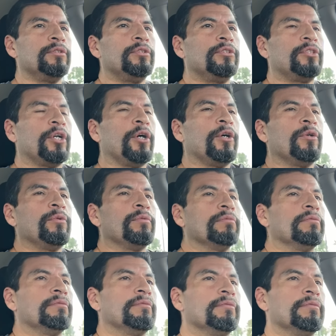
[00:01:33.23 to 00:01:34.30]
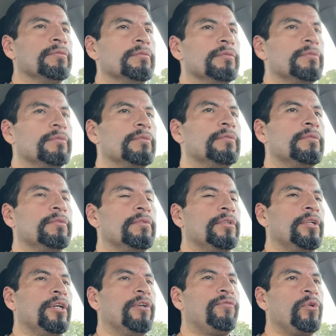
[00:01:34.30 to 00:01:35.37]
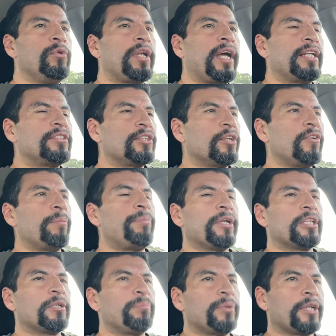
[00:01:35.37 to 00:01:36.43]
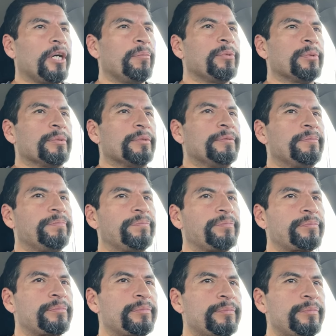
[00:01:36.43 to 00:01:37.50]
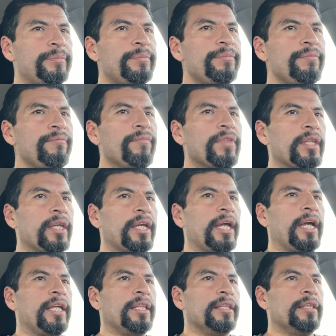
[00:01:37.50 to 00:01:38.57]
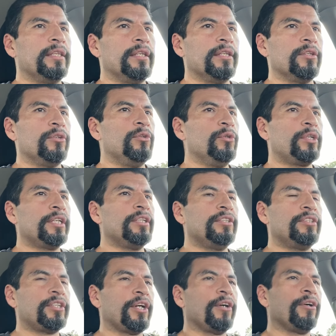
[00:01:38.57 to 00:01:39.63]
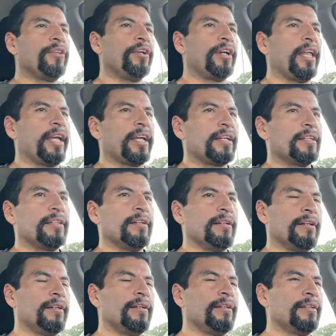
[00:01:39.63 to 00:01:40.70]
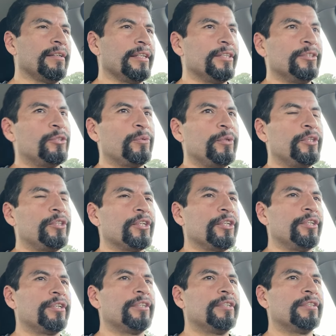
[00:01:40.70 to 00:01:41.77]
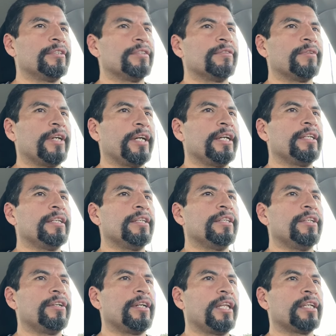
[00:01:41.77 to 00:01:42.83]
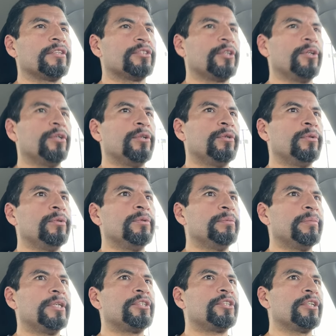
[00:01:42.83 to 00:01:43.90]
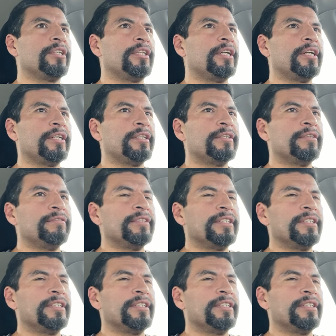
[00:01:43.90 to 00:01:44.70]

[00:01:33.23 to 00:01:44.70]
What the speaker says: So a few nights ago I picked up a couple, and you can tell they're like all into each other, right? They're like so much in love,